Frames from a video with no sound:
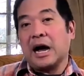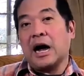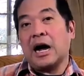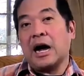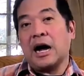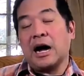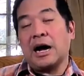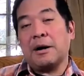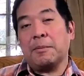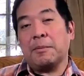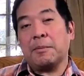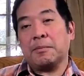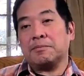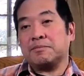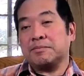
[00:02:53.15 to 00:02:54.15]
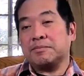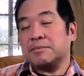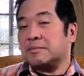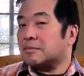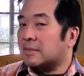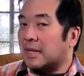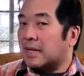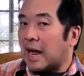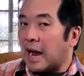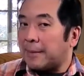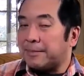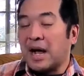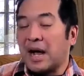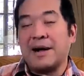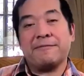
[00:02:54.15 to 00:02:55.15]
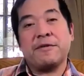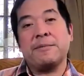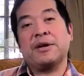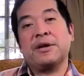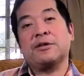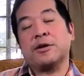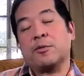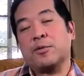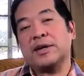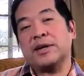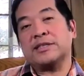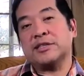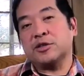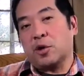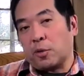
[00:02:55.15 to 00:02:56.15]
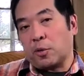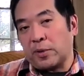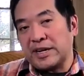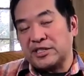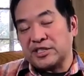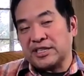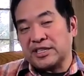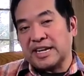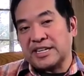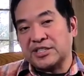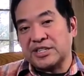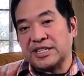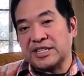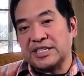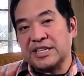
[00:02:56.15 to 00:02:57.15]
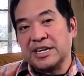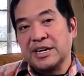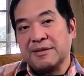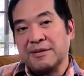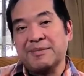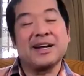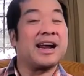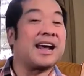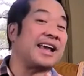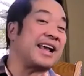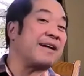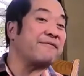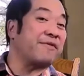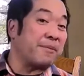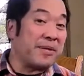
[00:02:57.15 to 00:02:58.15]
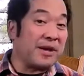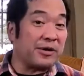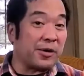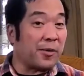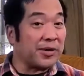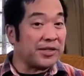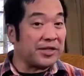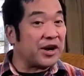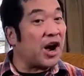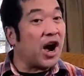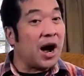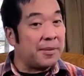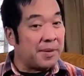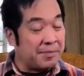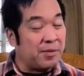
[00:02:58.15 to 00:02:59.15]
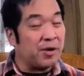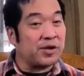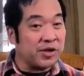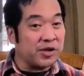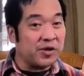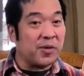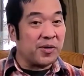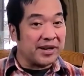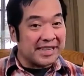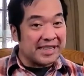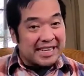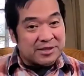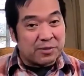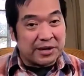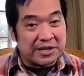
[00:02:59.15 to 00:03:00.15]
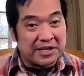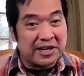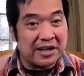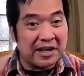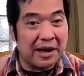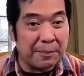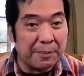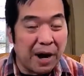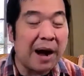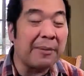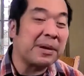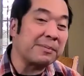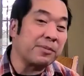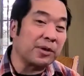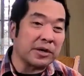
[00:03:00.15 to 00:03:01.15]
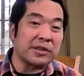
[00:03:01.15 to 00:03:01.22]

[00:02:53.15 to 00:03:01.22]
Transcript: I'm not familiar with the Norwegian legend, but I am familiar with the comic book Thor, and that's what comic book